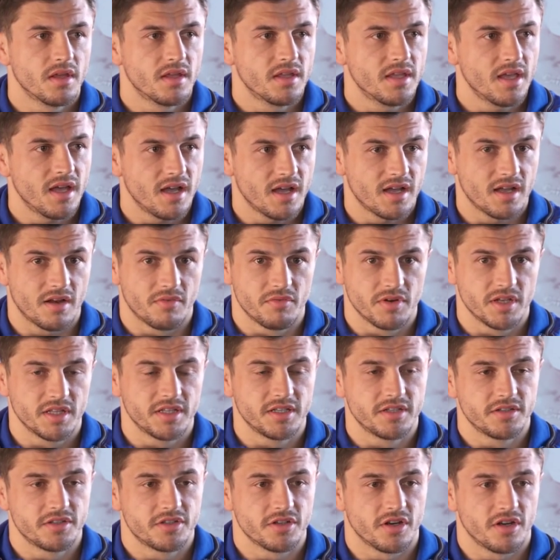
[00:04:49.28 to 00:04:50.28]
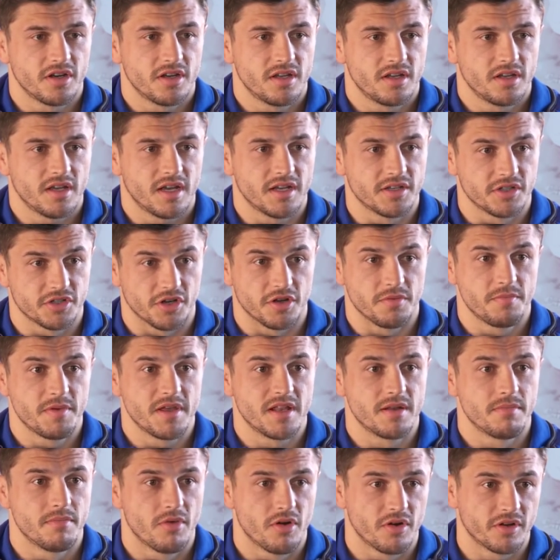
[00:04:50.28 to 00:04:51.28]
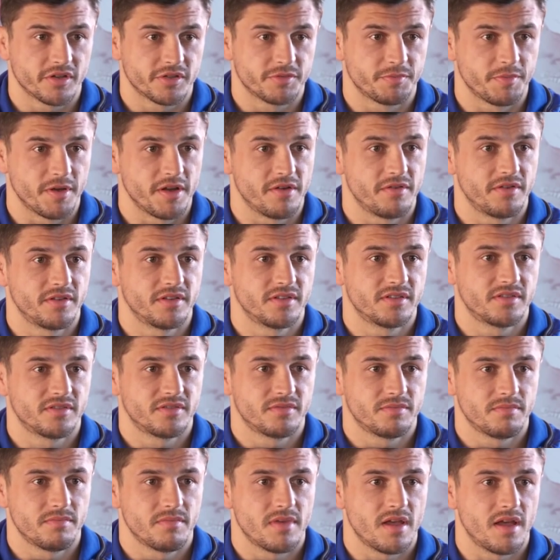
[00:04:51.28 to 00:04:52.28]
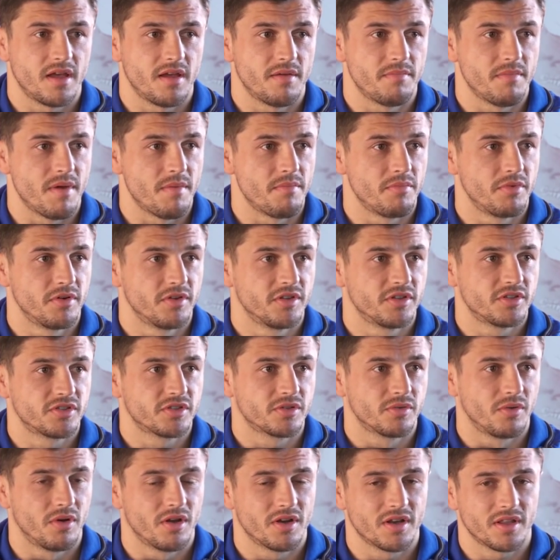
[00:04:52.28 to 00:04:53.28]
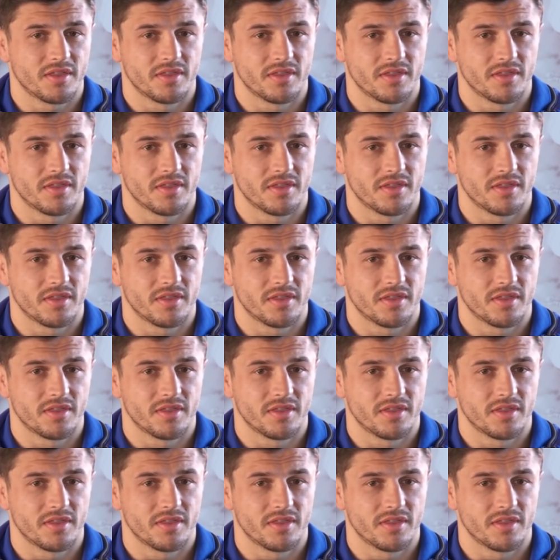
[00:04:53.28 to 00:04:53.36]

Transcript: Yeah, I really enjoy. I enjoy being a more experienced uh, member of the squad.